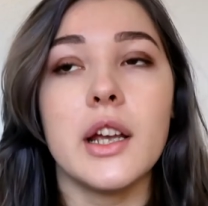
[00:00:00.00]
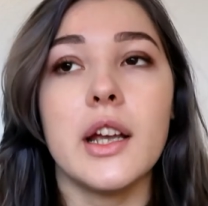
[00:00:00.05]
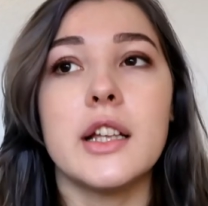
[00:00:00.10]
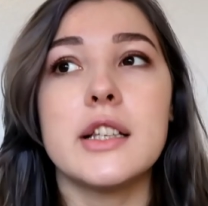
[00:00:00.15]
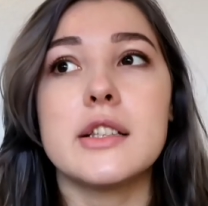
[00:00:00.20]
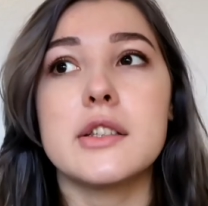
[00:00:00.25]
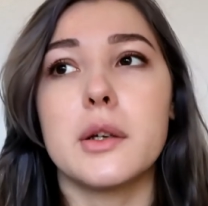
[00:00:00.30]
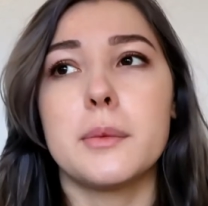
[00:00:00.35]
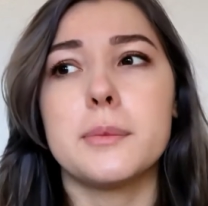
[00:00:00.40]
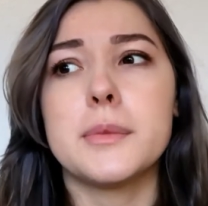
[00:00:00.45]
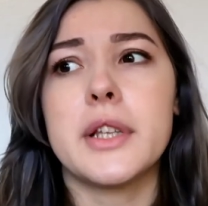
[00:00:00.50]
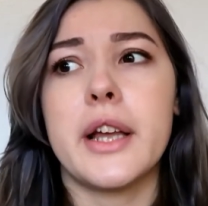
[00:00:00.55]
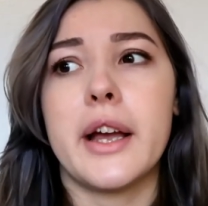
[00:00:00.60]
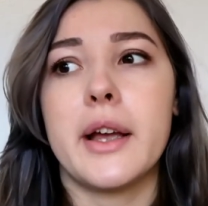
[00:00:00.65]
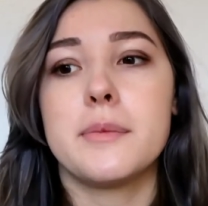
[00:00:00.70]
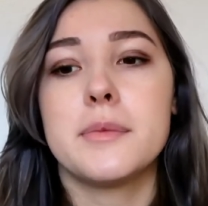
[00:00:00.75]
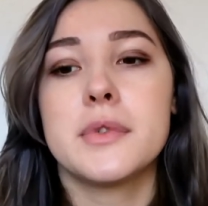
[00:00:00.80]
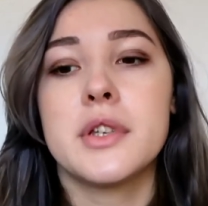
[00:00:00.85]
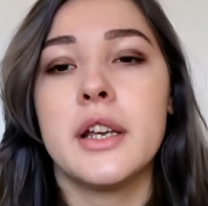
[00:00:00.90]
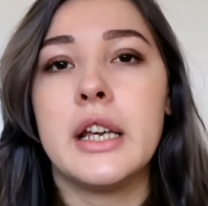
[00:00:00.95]
And
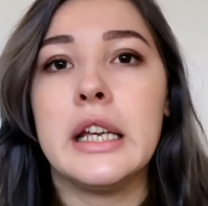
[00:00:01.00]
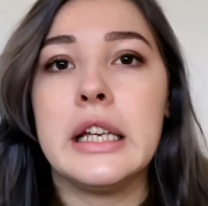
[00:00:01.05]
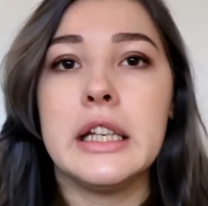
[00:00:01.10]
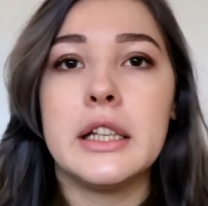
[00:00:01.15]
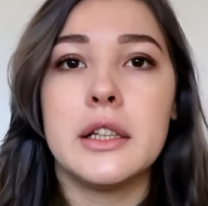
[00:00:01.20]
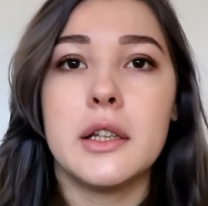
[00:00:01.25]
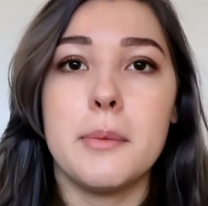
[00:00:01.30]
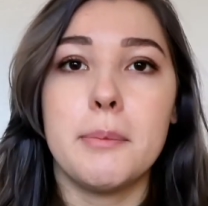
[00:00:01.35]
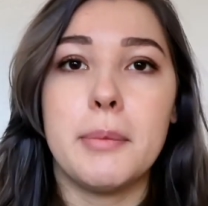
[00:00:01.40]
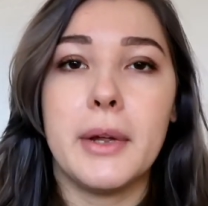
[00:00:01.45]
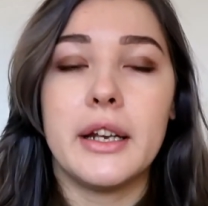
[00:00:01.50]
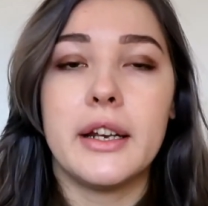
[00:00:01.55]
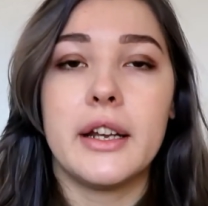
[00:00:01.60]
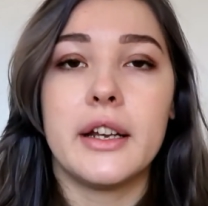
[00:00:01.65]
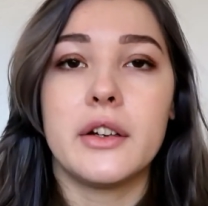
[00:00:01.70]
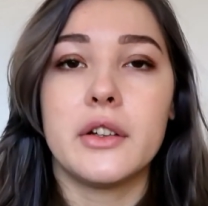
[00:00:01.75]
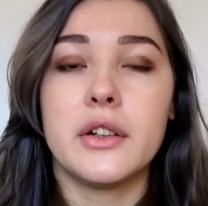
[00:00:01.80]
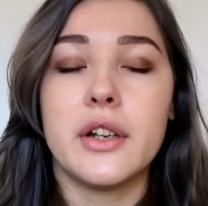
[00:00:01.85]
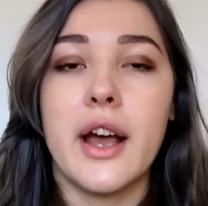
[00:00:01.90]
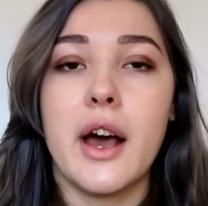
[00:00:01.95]
sometimes, depending
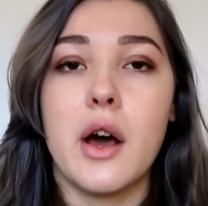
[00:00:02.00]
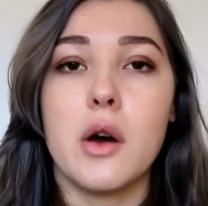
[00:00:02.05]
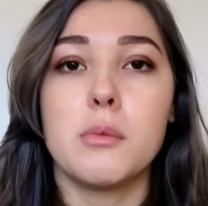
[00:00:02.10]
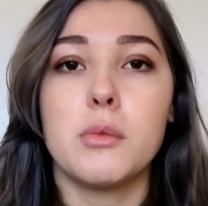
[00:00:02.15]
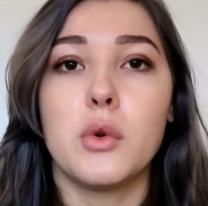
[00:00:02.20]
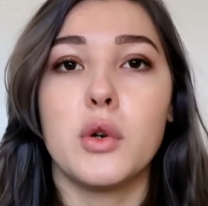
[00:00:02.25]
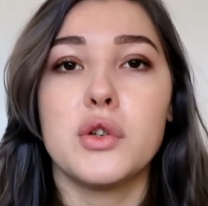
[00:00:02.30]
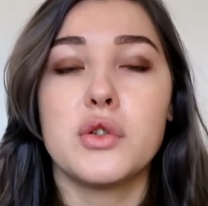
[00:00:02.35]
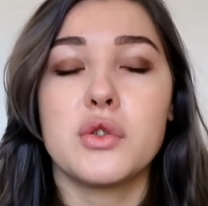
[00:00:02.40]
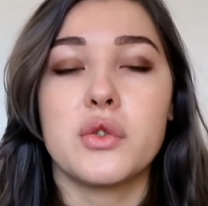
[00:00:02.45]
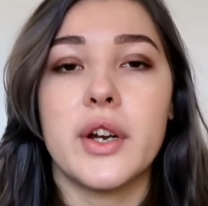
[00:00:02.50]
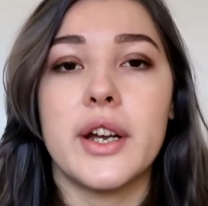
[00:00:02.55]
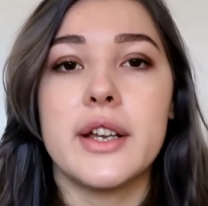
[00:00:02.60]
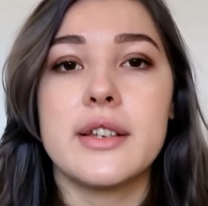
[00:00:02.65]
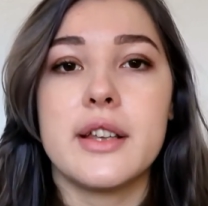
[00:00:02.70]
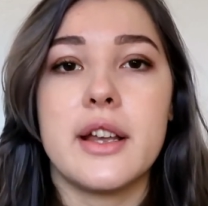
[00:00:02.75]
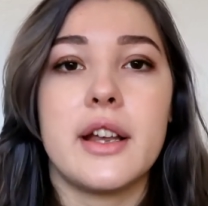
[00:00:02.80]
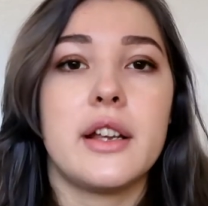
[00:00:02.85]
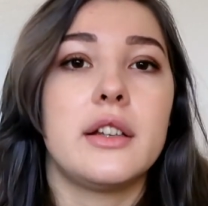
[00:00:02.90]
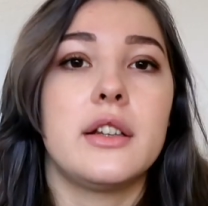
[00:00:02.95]
on how
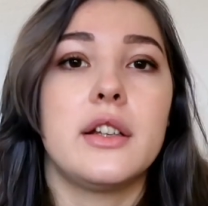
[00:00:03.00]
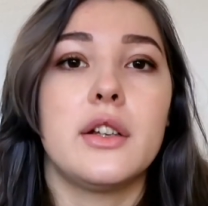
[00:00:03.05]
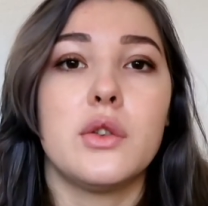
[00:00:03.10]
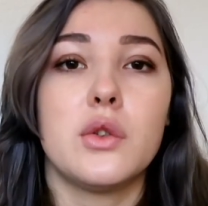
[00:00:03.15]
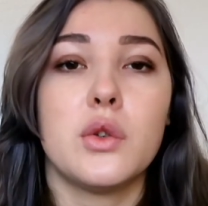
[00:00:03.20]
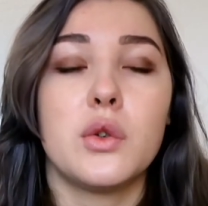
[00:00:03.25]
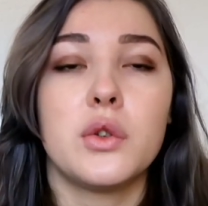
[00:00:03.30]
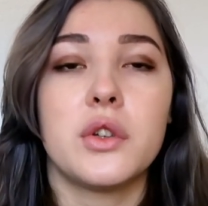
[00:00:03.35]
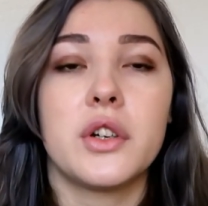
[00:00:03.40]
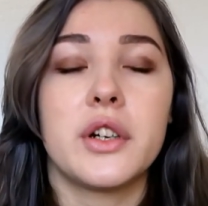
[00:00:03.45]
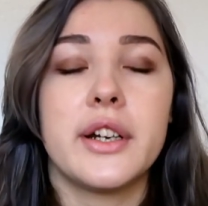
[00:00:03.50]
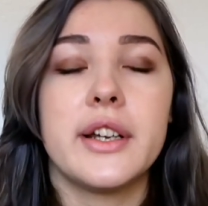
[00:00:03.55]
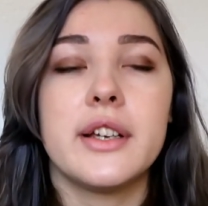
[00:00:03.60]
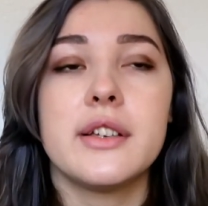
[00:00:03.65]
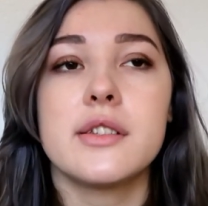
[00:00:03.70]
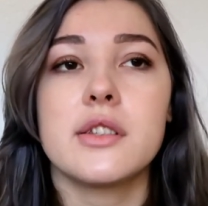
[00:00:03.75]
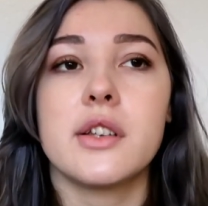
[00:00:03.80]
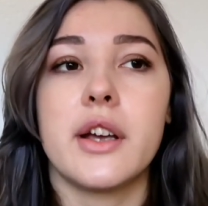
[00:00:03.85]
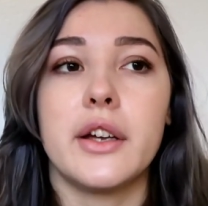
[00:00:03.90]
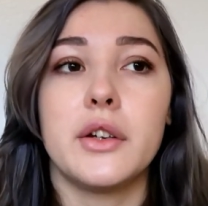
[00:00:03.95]
moisturizing the toner
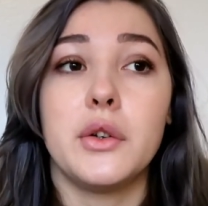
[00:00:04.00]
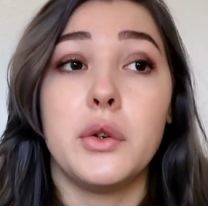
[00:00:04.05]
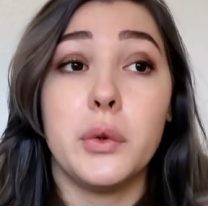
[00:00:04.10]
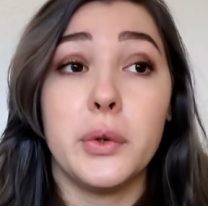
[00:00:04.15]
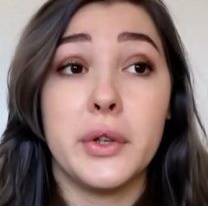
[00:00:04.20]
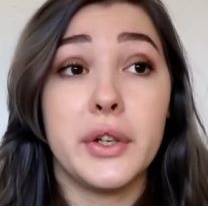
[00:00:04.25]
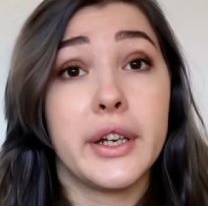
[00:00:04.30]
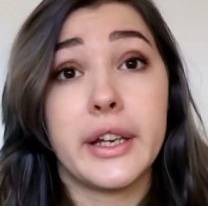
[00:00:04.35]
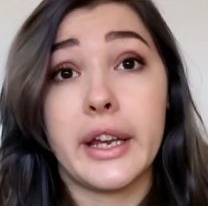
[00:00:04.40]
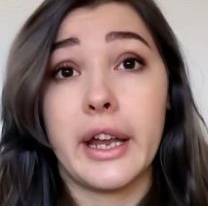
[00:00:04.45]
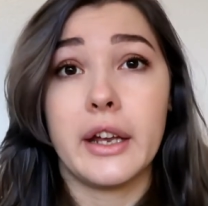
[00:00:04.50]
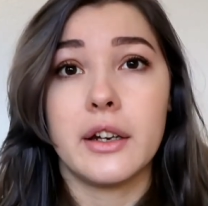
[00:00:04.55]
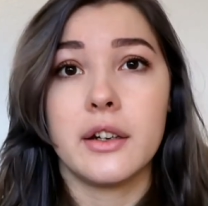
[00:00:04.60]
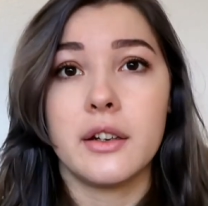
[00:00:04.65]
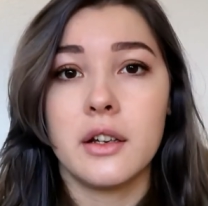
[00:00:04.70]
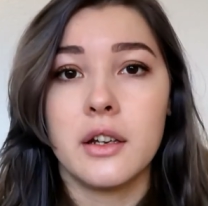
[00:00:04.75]
is, I do it again.